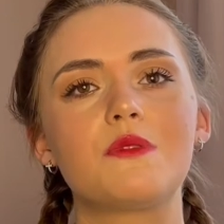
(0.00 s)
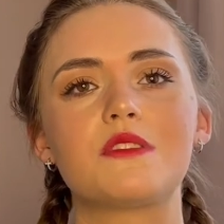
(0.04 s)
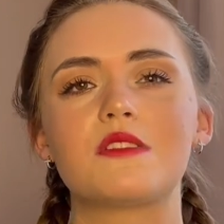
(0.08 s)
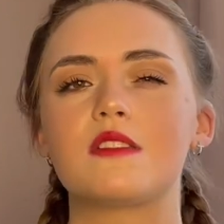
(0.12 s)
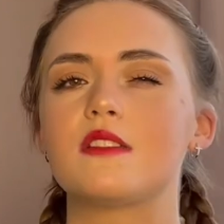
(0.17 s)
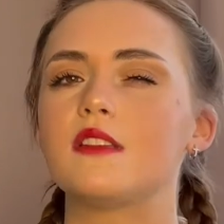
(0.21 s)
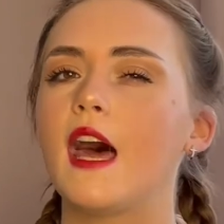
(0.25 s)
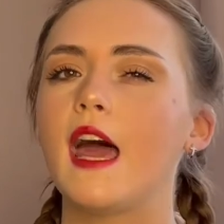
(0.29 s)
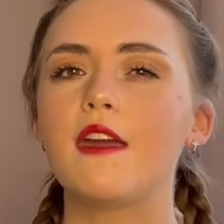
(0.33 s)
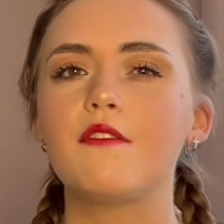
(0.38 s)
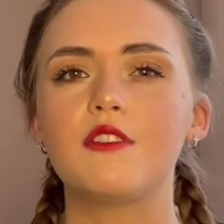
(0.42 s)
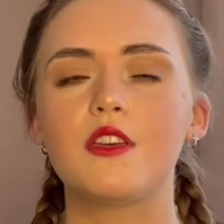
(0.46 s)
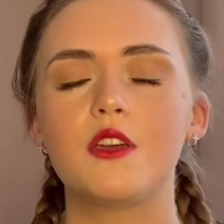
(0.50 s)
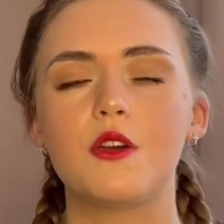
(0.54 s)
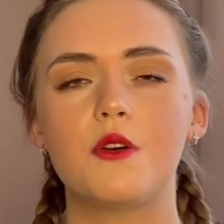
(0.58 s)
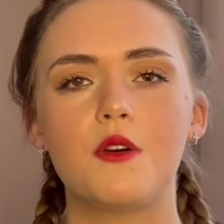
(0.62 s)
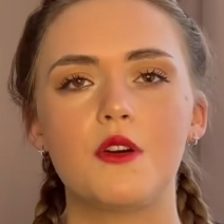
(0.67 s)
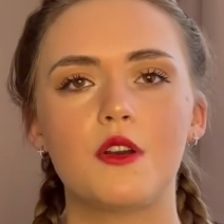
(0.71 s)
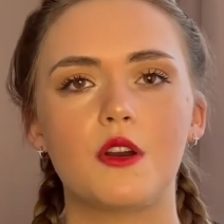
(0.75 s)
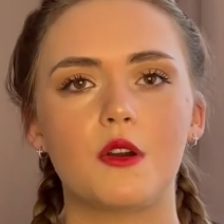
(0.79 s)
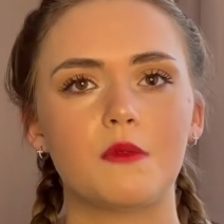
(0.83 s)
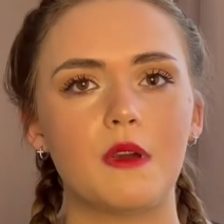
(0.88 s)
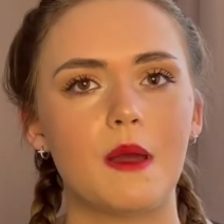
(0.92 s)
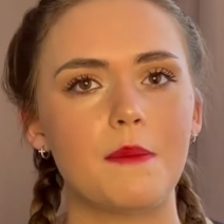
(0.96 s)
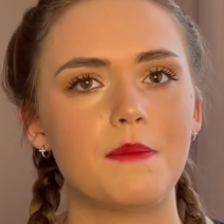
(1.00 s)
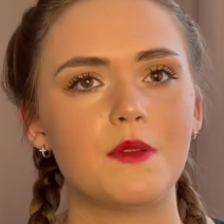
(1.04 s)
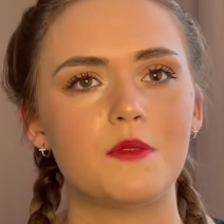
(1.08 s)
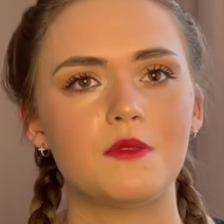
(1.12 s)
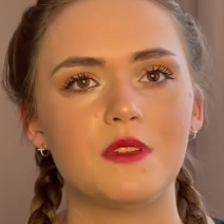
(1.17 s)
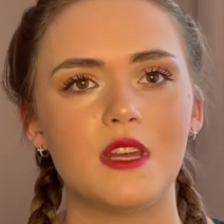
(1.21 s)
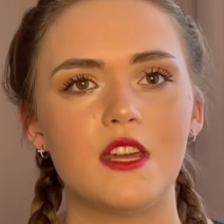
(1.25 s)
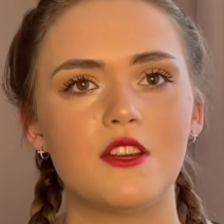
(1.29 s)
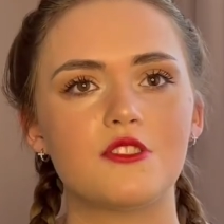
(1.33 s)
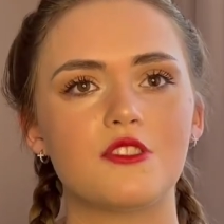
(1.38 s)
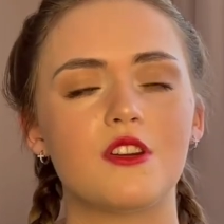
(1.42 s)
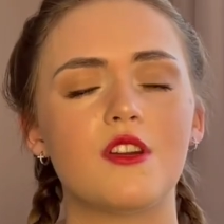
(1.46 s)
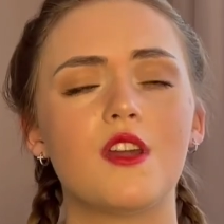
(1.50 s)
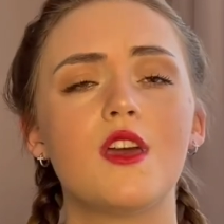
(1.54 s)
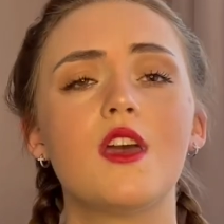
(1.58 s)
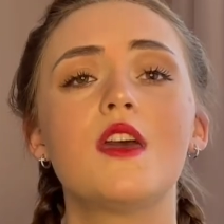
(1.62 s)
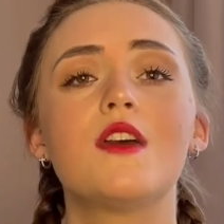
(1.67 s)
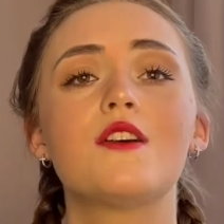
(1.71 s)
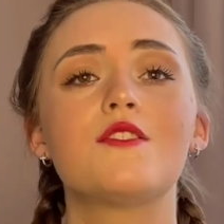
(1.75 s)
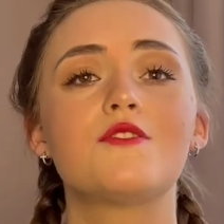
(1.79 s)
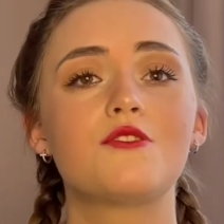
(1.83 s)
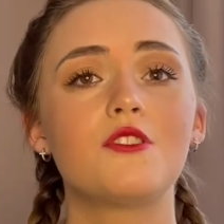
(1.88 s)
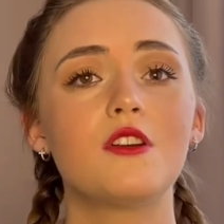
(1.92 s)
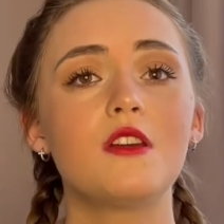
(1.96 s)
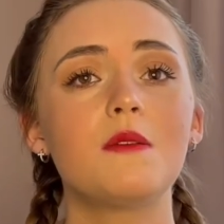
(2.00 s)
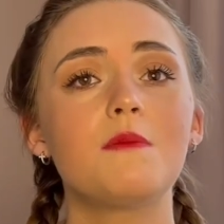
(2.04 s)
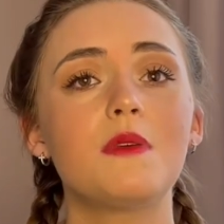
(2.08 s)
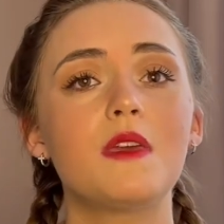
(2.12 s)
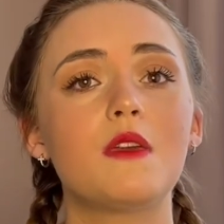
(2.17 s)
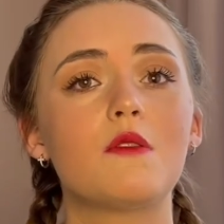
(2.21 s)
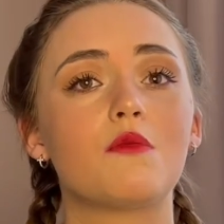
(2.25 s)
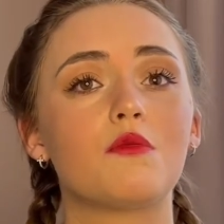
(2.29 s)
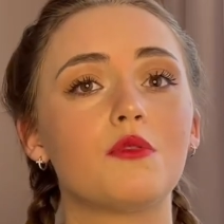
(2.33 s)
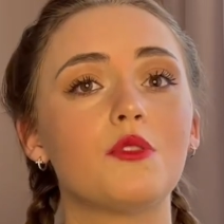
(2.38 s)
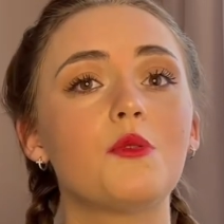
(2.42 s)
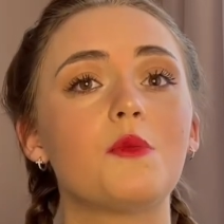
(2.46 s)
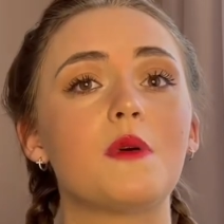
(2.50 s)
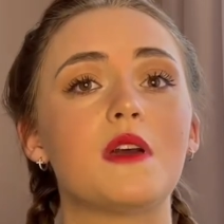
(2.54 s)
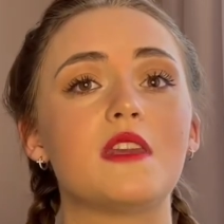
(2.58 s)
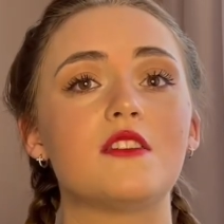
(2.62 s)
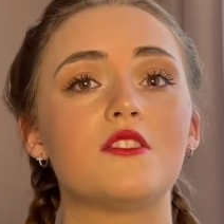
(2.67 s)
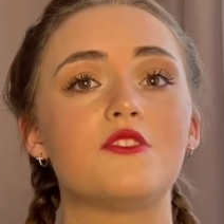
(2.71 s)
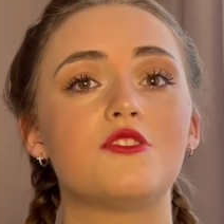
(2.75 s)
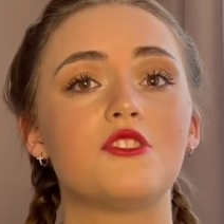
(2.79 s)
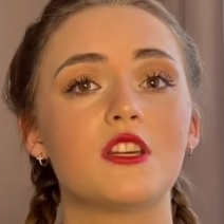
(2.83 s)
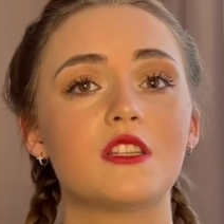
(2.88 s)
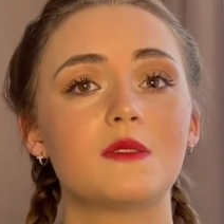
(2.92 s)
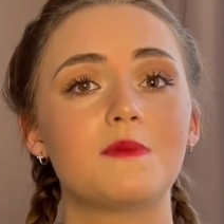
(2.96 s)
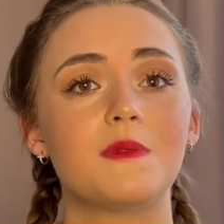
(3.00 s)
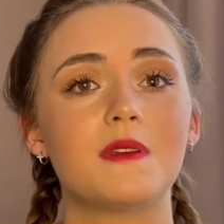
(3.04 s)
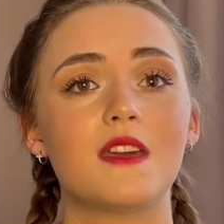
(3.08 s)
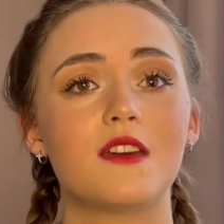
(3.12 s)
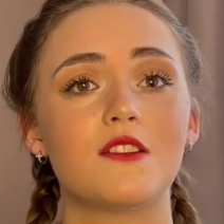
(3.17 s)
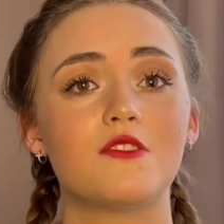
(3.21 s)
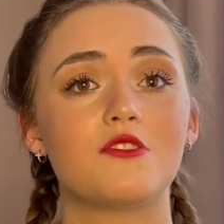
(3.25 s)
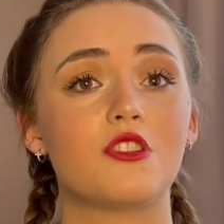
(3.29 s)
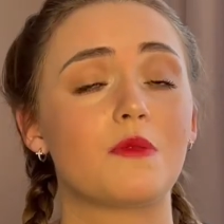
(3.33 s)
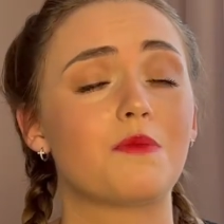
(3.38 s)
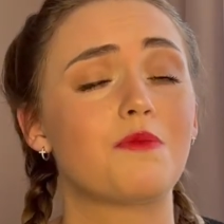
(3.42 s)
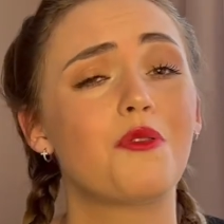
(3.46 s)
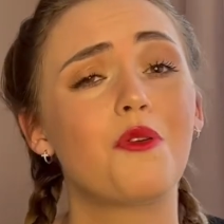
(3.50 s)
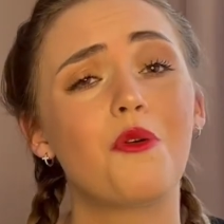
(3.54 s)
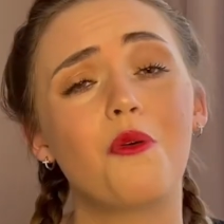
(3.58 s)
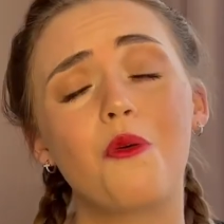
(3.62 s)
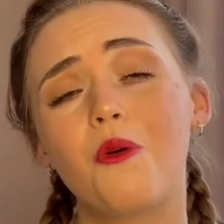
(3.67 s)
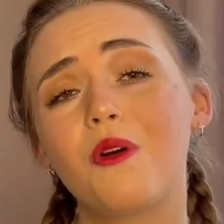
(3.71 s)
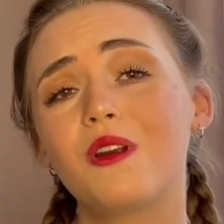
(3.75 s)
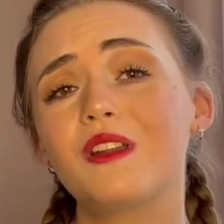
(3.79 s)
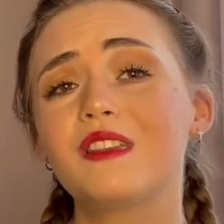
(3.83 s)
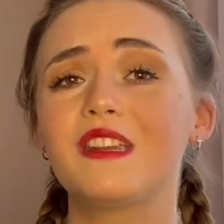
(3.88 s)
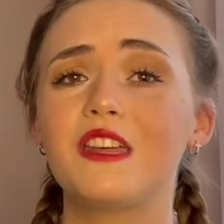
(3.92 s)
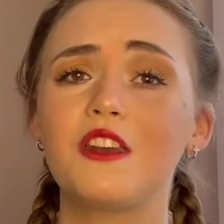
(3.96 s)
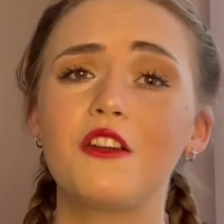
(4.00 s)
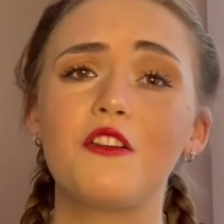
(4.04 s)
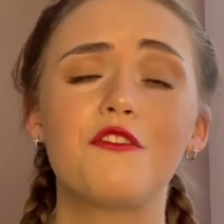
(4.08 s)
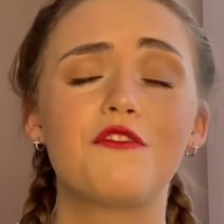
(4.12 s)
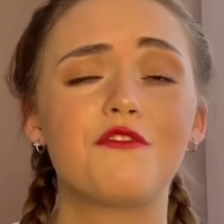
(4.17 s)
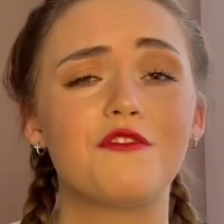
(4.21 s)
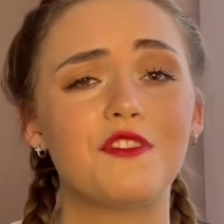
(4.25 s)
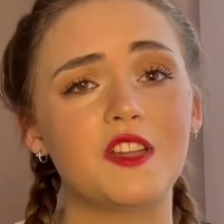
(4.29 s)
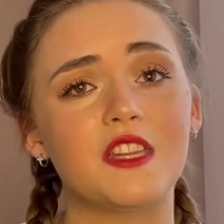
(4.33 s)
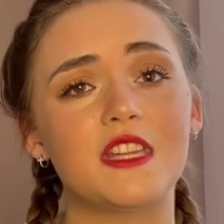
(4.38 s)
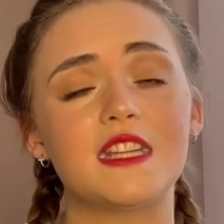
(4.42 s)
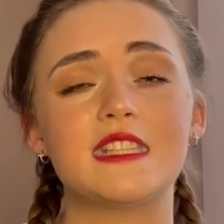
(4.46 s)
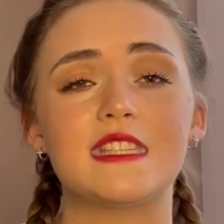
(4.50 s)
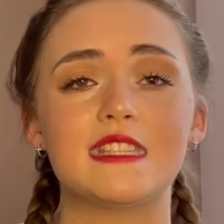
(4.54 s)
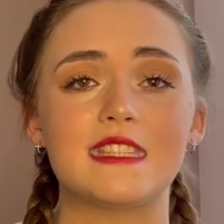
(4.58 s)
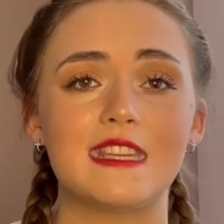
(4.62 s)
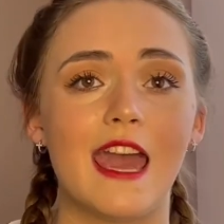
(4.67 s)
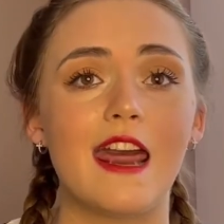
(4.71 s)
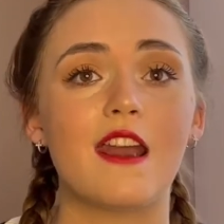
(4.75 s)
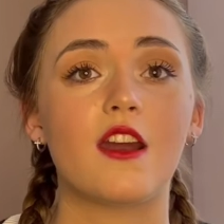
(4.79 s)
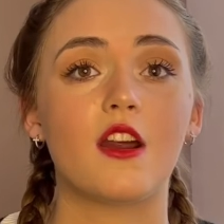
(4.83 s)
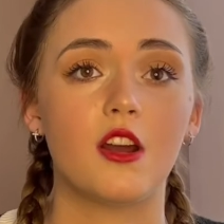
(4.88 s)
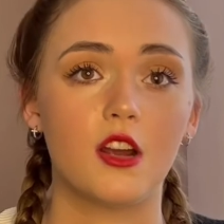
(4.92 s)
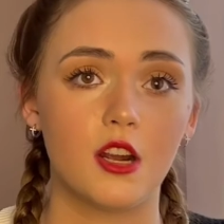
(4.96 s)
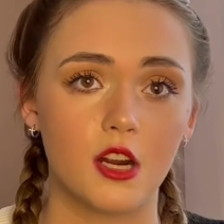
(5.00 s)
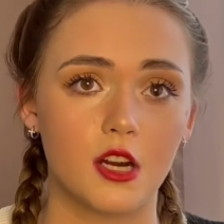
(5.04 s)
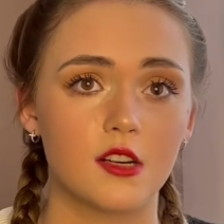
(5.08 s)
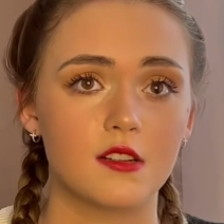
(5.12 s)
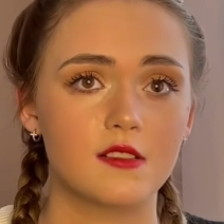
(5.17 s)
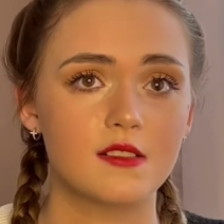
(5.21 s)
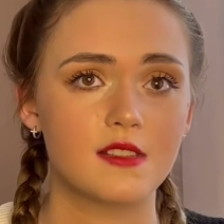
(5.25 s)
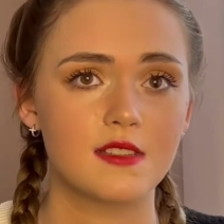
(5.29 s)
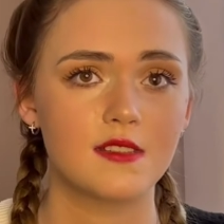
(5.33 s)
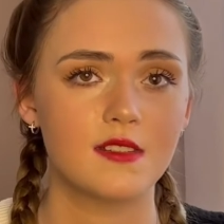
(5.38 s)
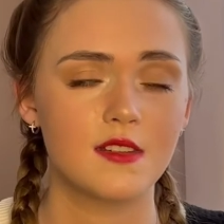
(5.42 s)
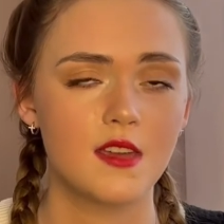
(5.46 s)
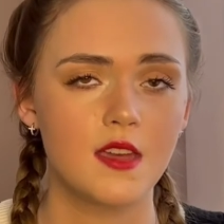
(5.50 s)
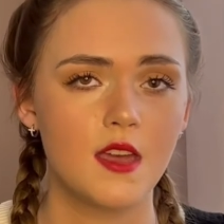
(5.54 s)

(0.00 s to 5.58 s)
livelihood or reputation shouldn't be ruined just because your poor little feelings get hurt.